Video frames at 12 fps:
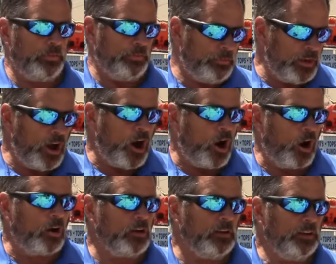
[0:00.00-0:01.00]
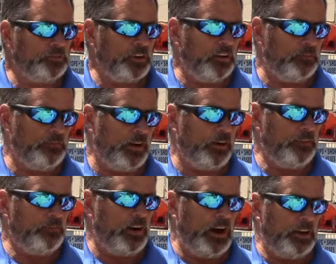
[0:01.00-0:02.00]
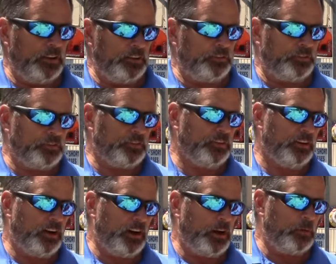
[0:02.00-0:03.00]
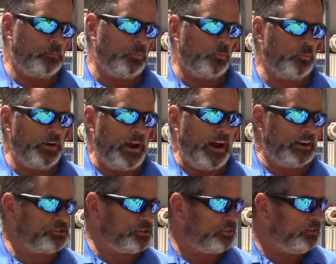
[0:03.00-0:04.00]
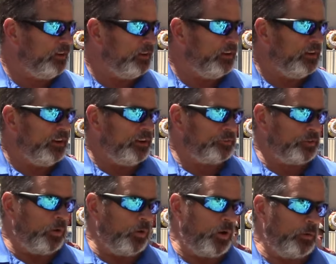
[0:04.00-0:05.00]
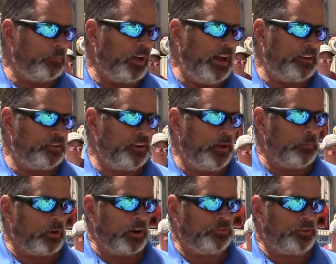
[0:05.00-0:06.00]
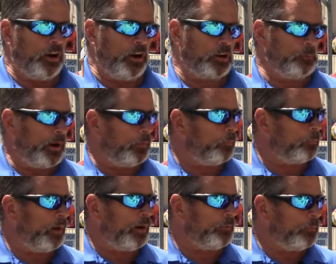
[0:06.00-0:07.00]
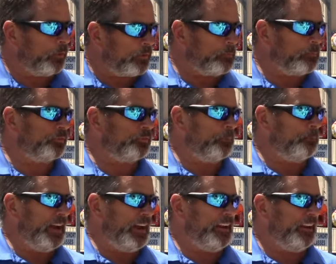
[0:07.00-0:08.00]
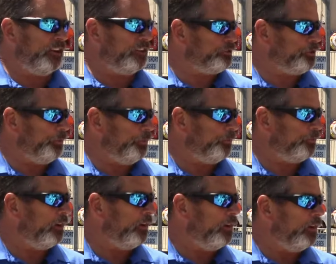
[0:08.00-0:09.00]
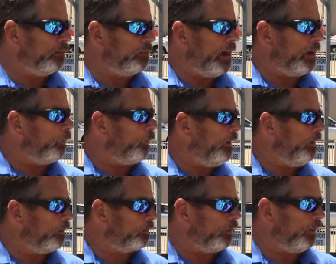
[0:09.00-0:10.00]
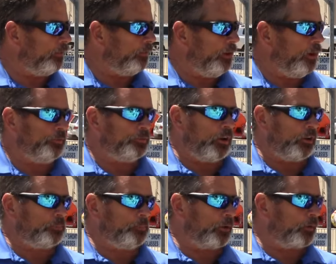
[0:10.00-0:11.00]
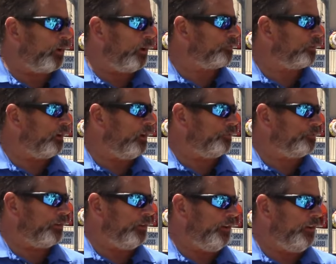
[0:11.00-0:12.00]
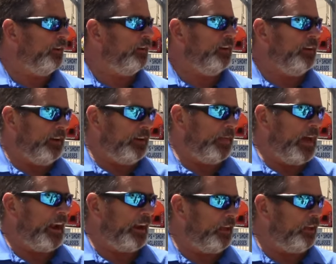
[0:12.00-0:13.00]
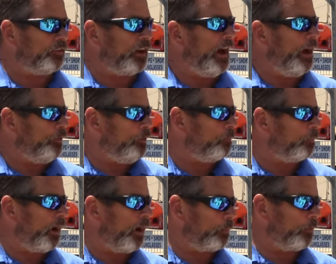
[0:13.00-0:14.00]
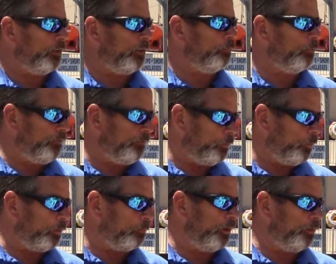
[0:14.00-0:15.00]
They are. It's a very violent reaction. So I'm glad today we're going to talk about probably one of the most debated issues, not only here at the Lake of the Ozarks, but across the country, and that is, how do you properly refuel a boat?